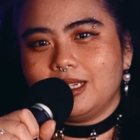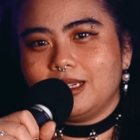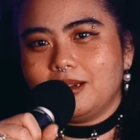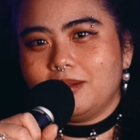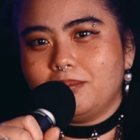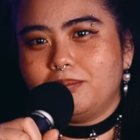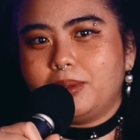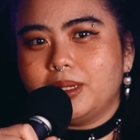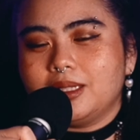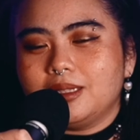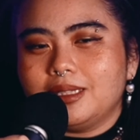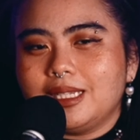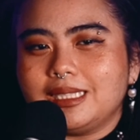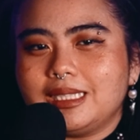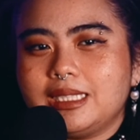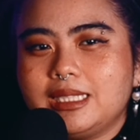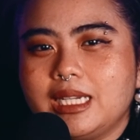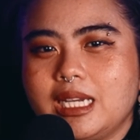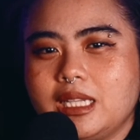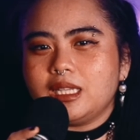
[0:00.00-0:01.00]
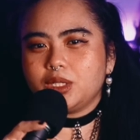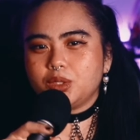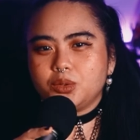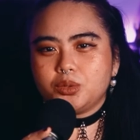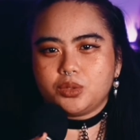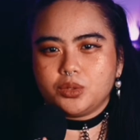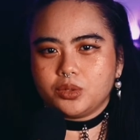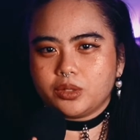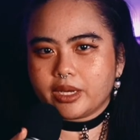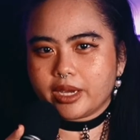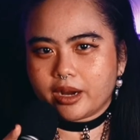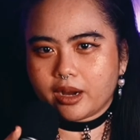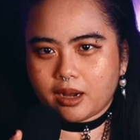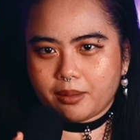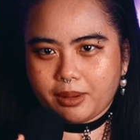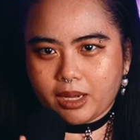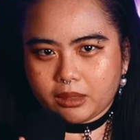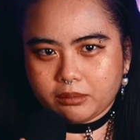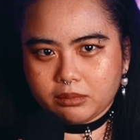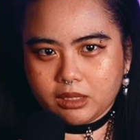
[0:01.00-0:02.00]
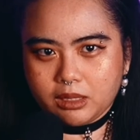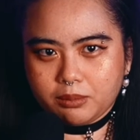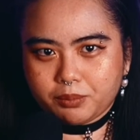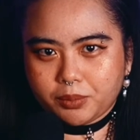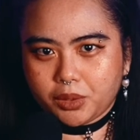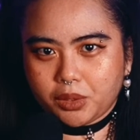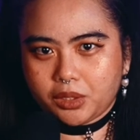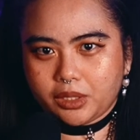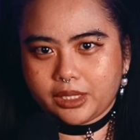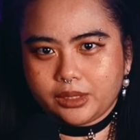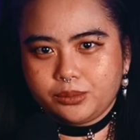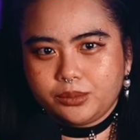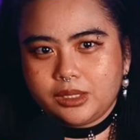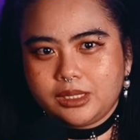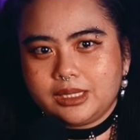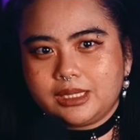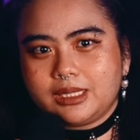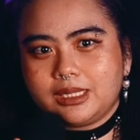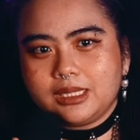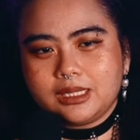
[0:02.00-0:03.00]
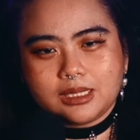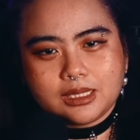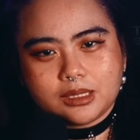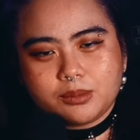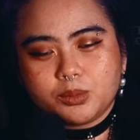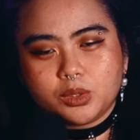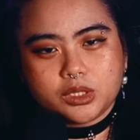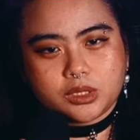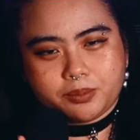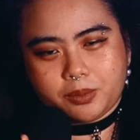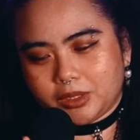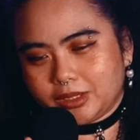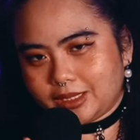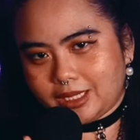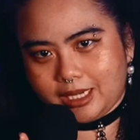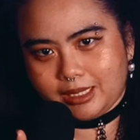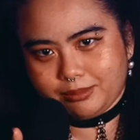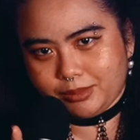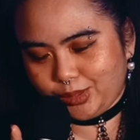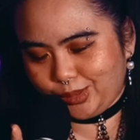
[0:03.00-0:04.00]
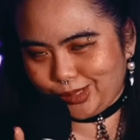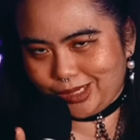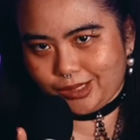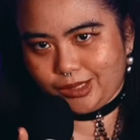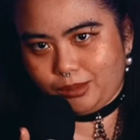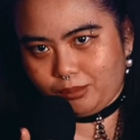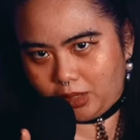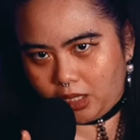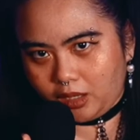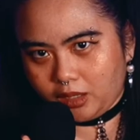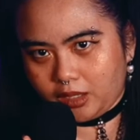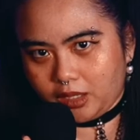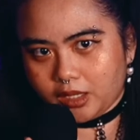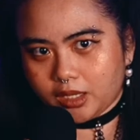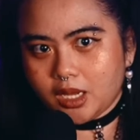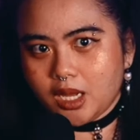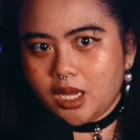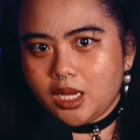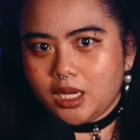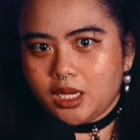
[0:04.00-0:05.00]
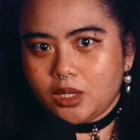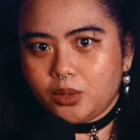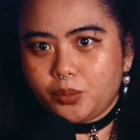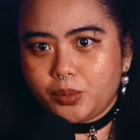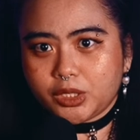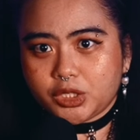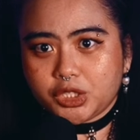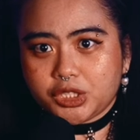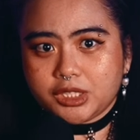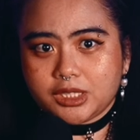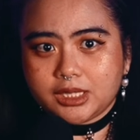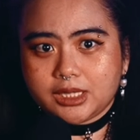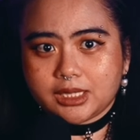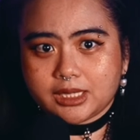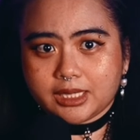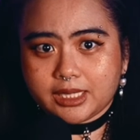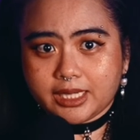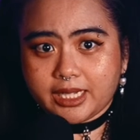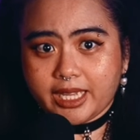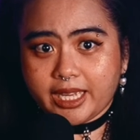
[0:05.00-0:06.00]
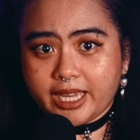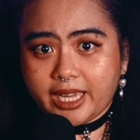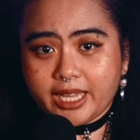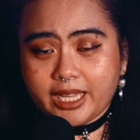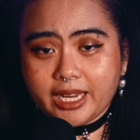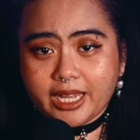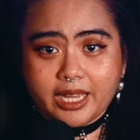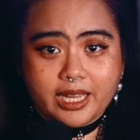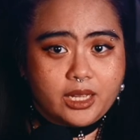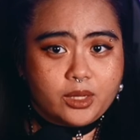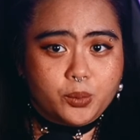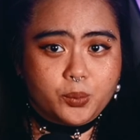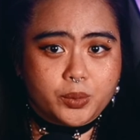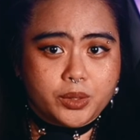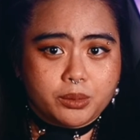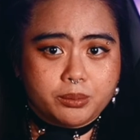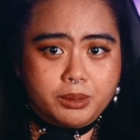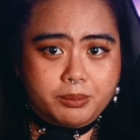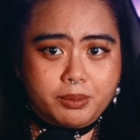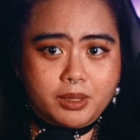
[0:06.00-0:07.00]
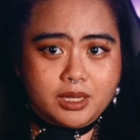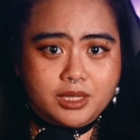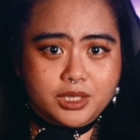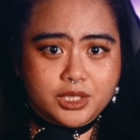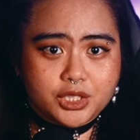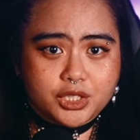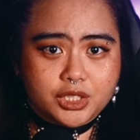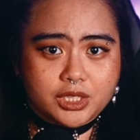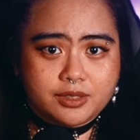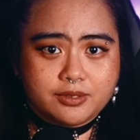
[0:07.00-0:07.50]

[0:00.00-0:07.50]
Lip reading: But let's say that you do care about people, and we see this multiple times throughout the manga. Witches can and will be punished if